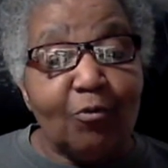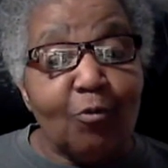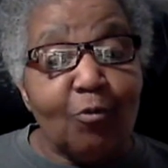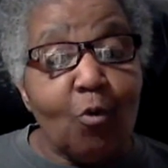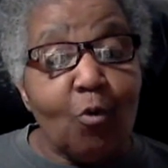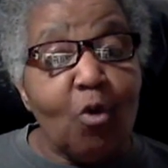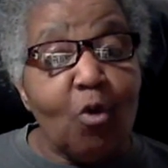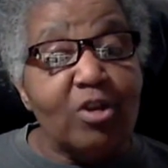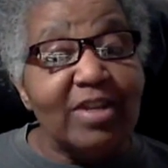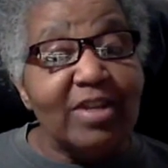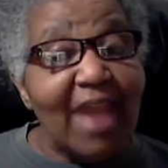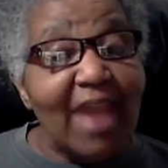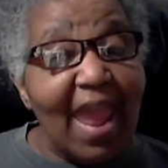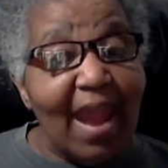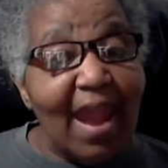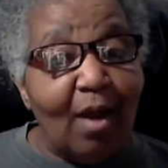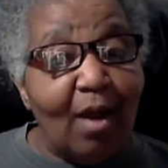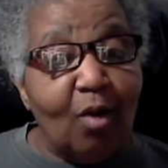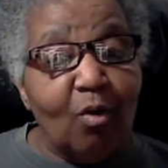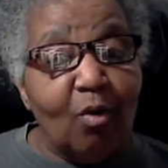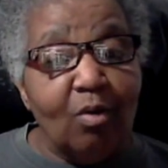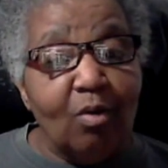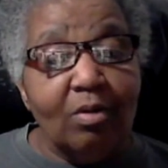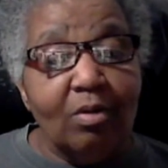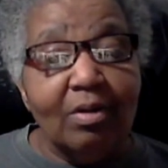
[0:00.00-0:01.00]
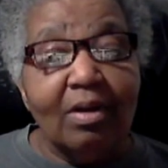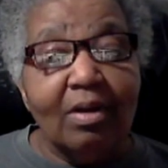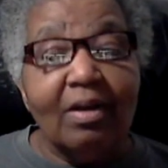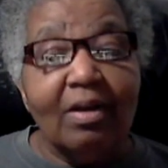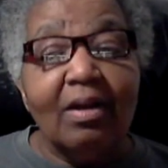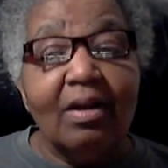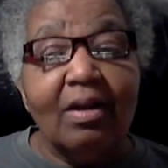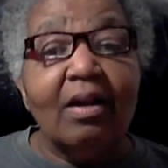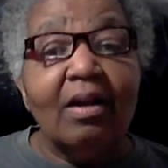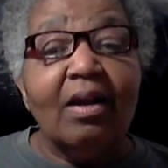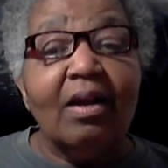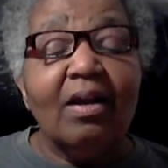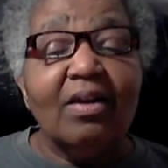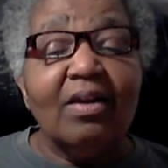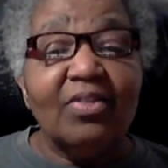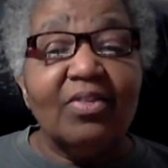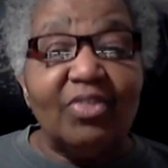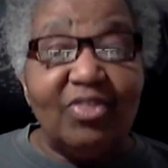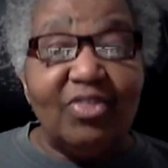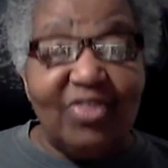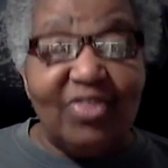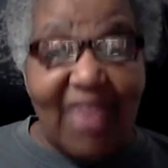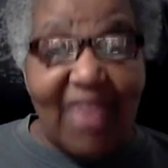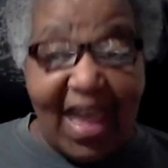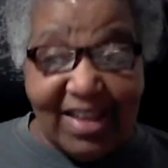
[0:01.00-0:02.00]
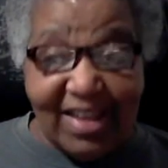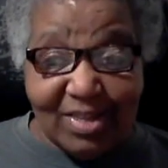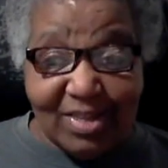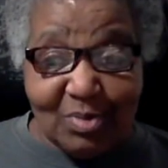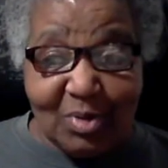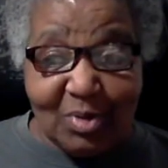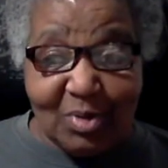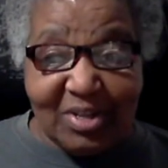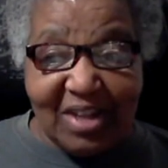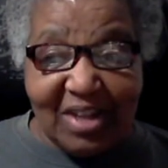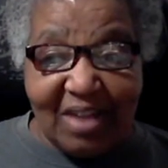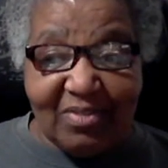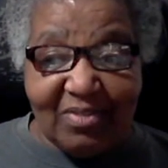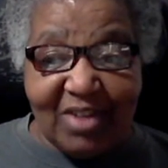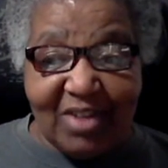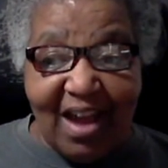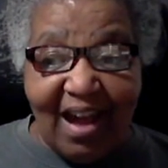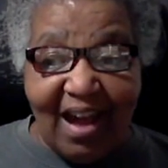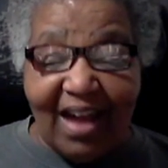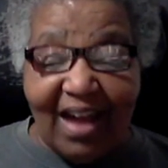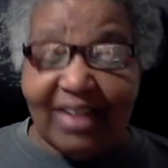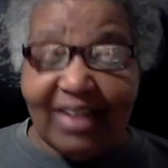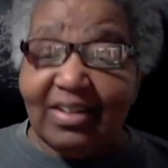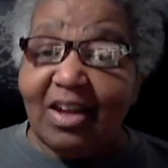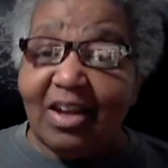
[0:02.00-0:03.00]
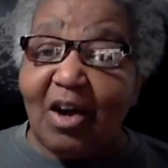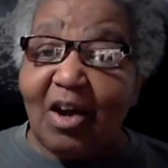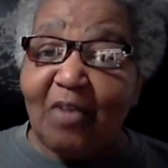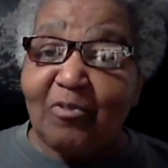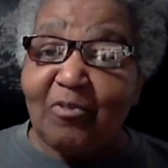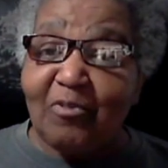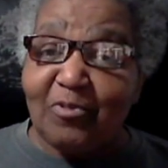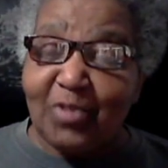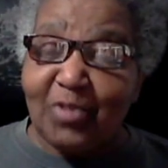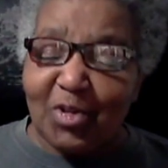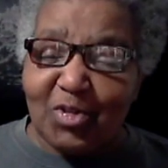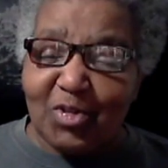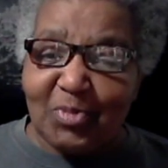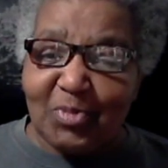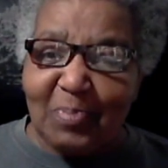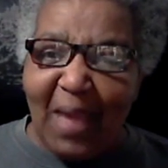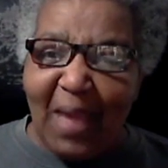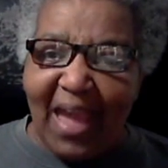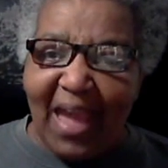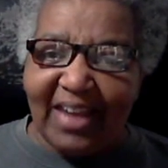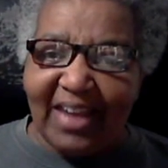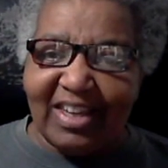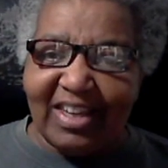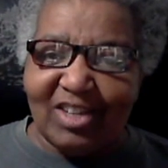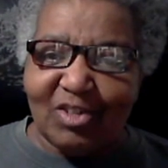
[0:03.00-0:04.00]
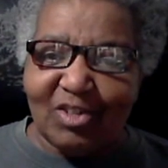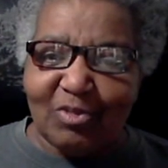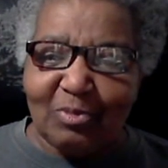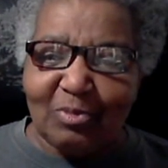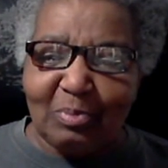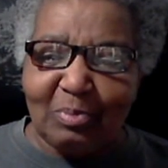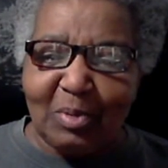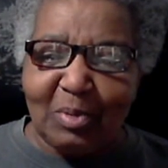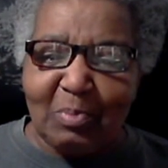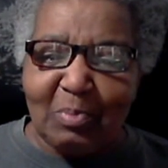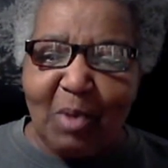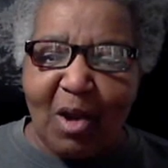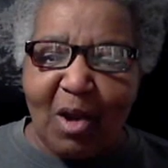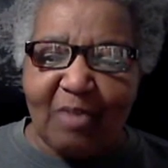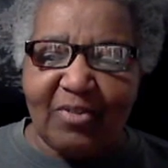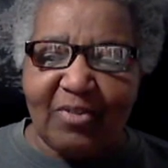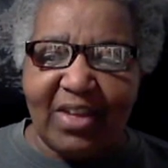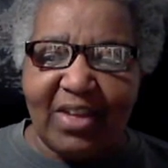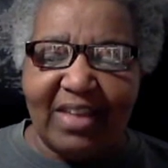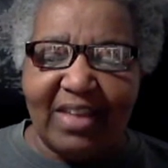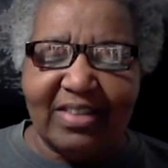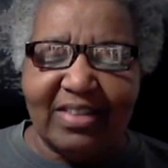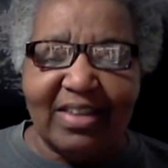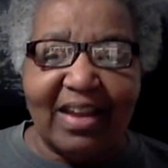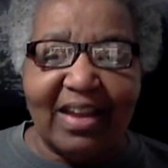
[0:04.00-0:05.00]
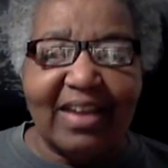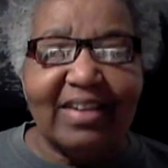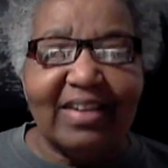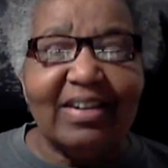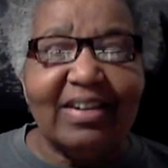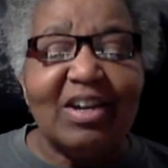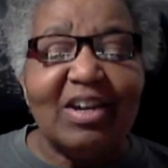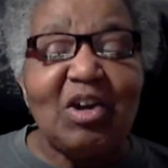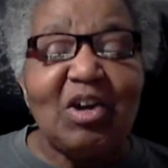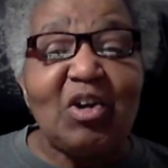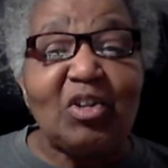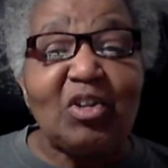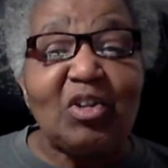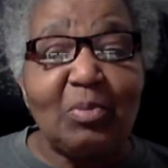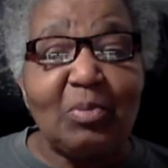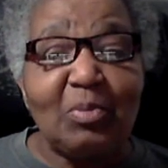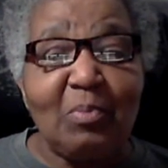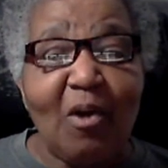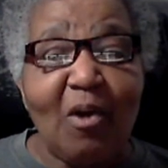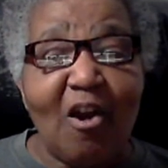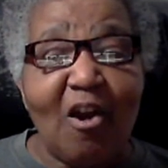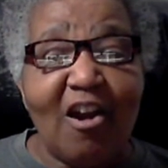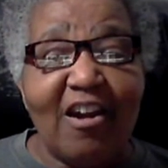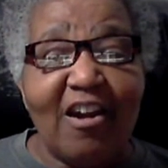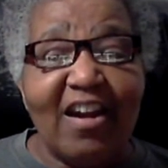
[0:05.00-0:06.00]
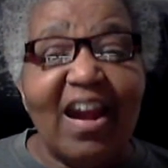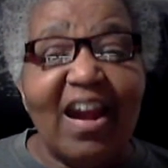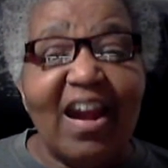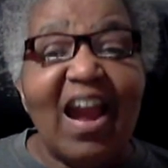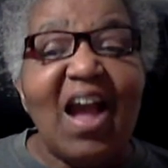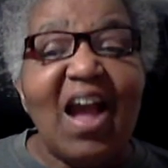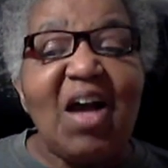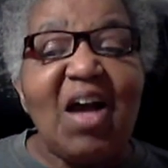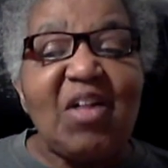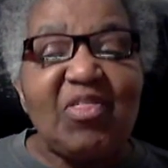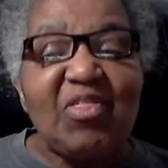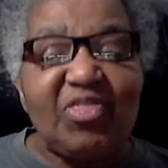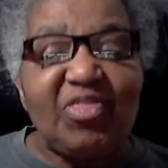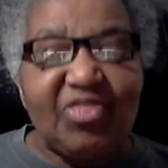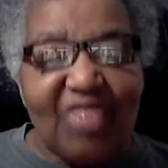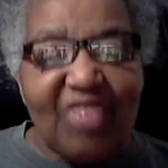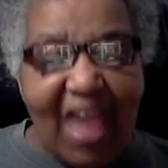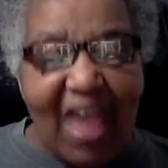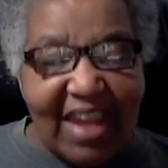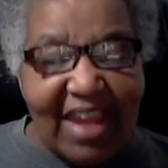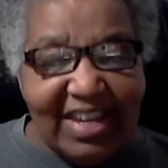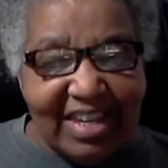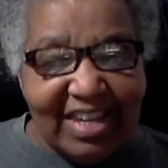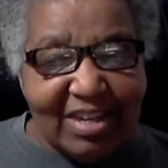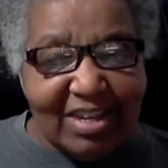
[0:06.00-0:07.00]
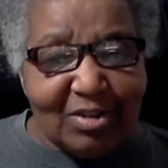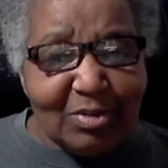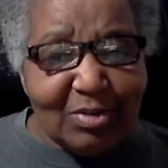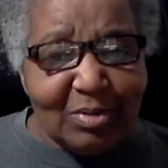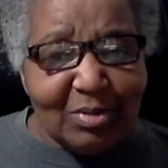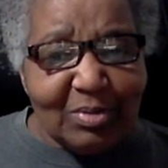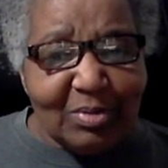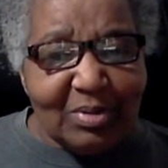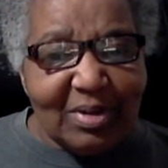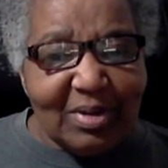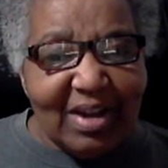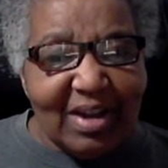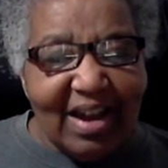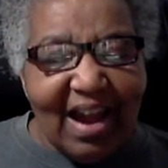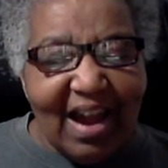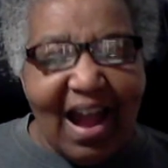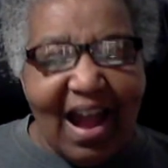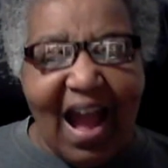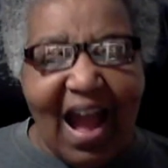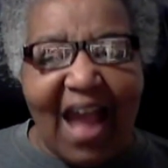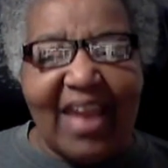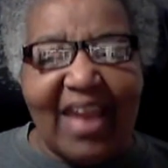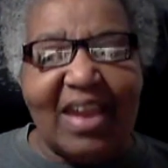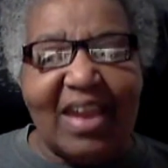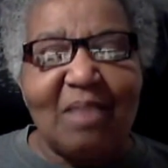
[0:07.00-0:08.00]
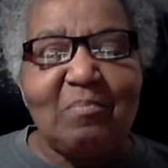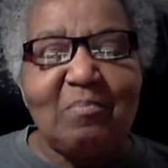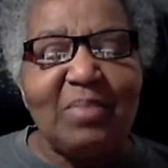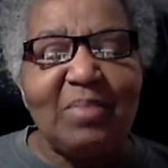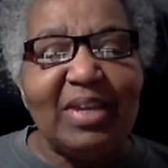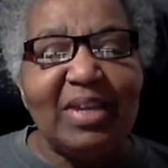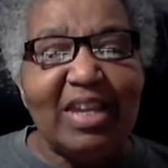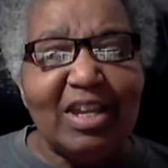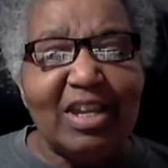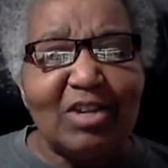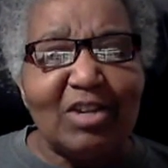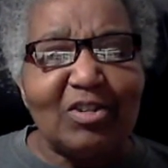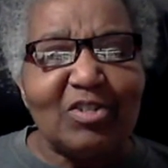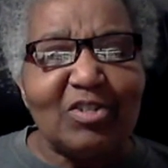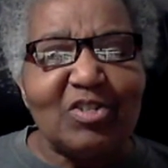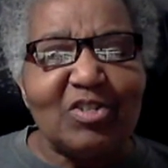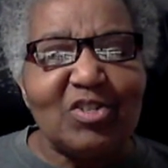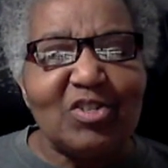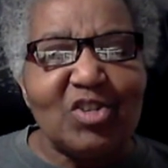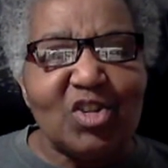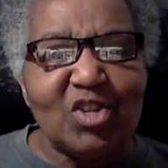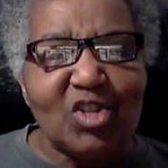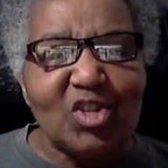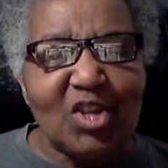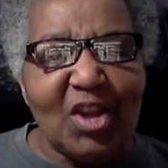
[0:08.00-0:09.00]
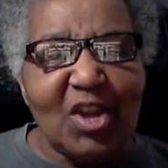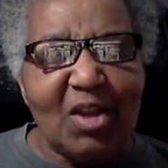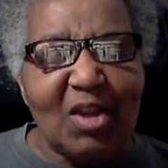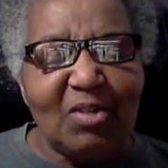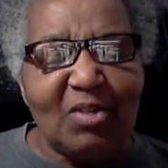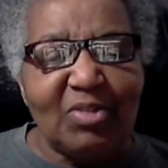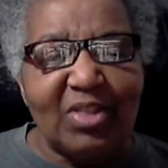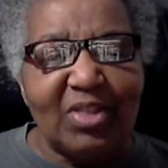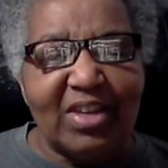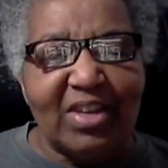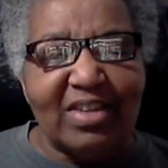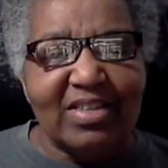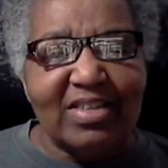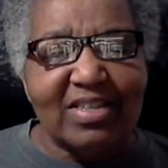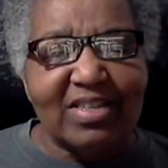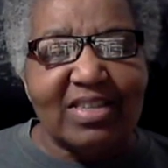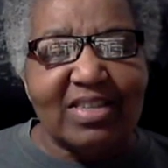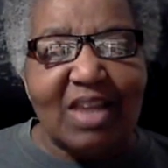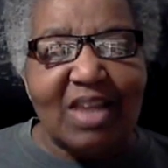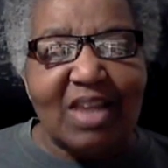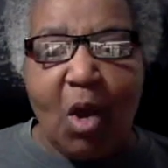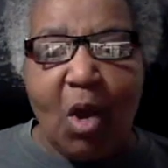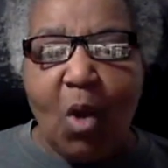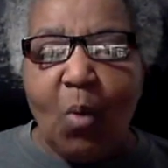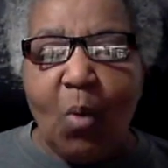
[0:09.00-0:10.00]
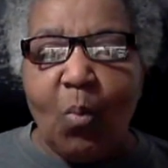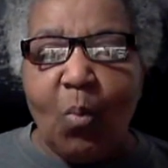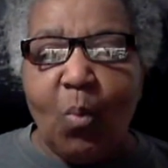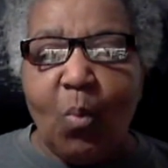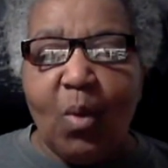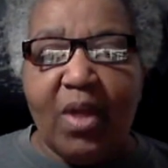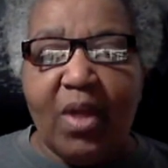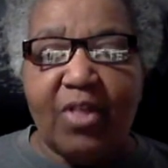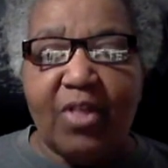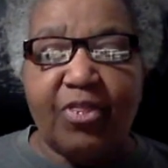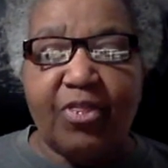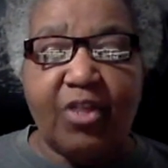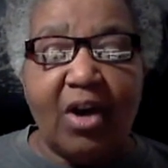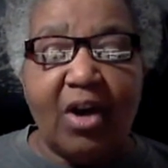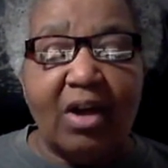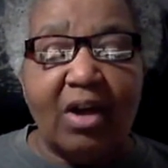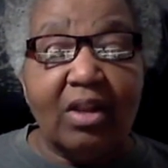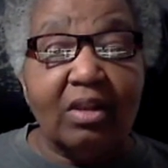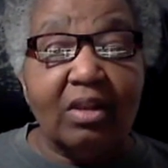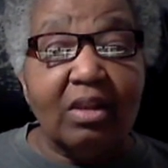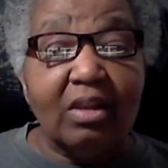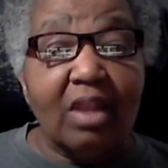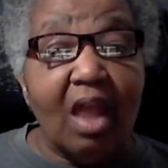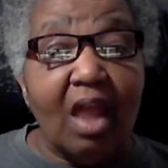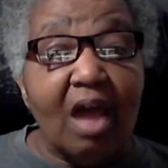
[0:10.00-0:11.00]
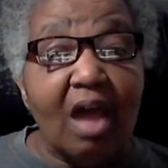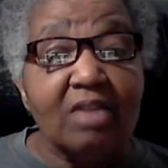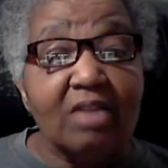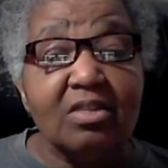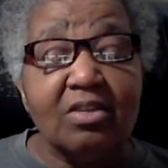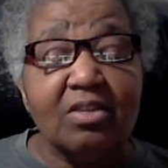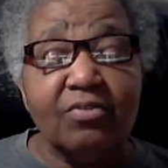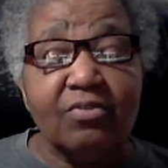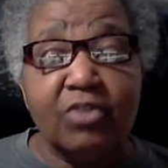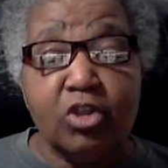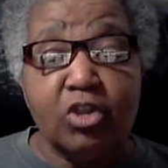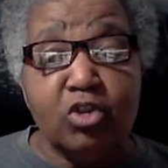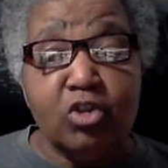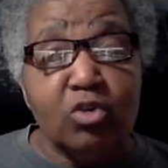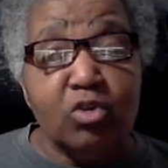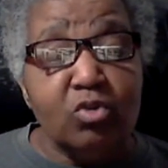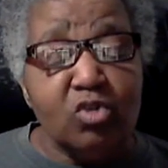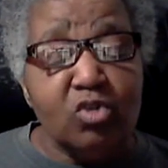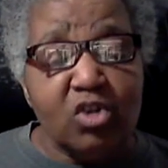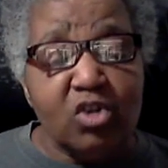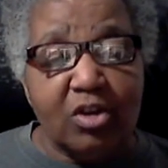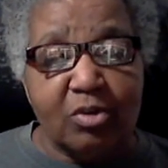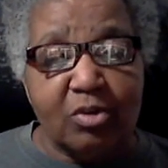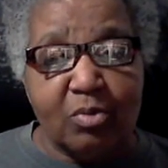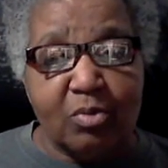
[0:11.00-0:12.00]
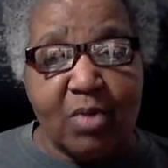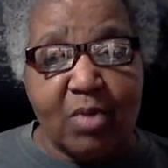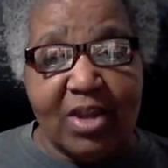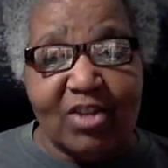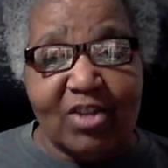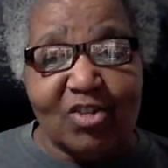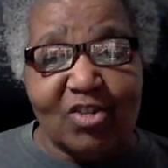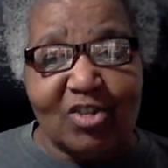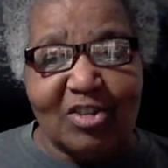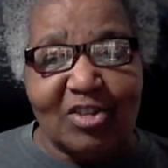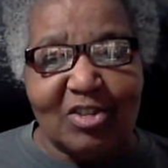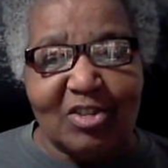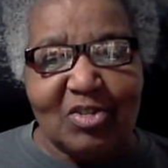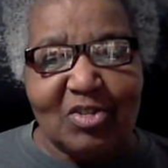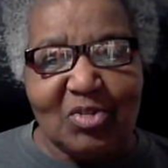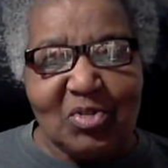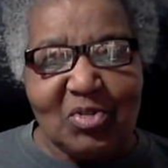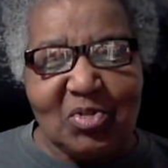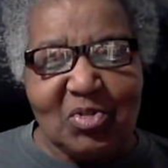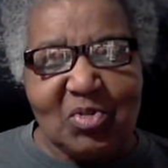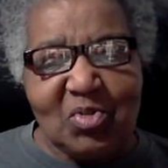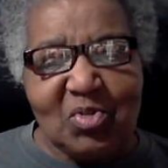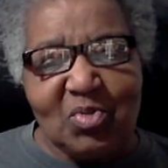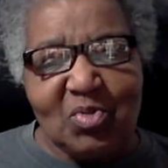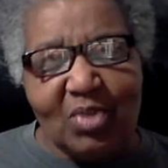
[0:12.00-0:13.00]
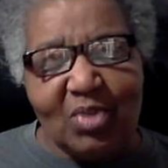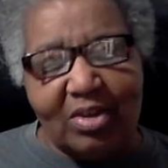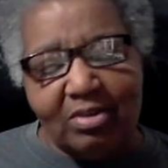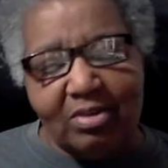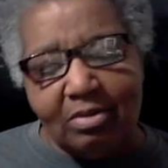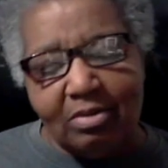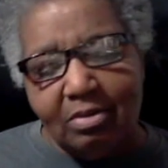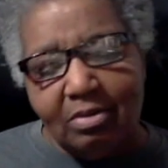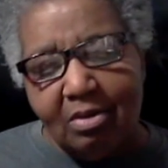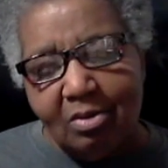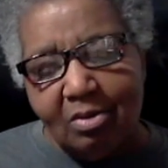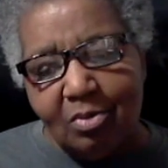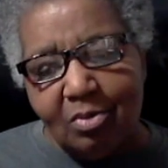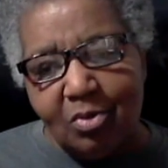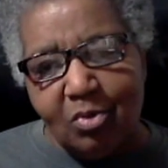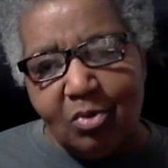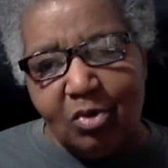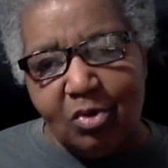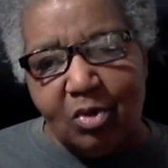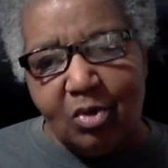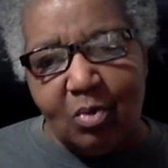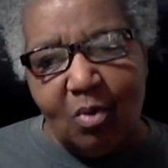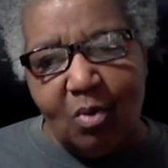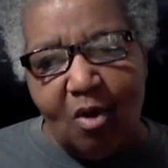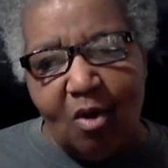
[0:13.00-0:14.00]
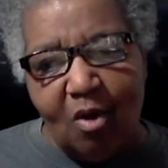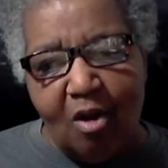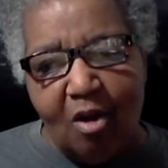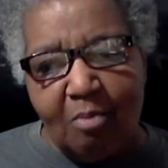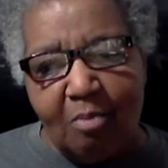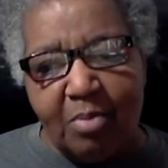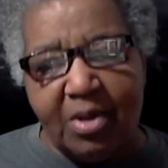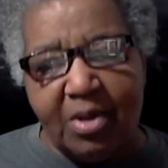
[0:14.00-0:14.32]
For now, that's what I've got. A first package from Lamar Van Dyke. Lamar, thank you. I am eager to share this with lots of a new generation who doesn't know who you are,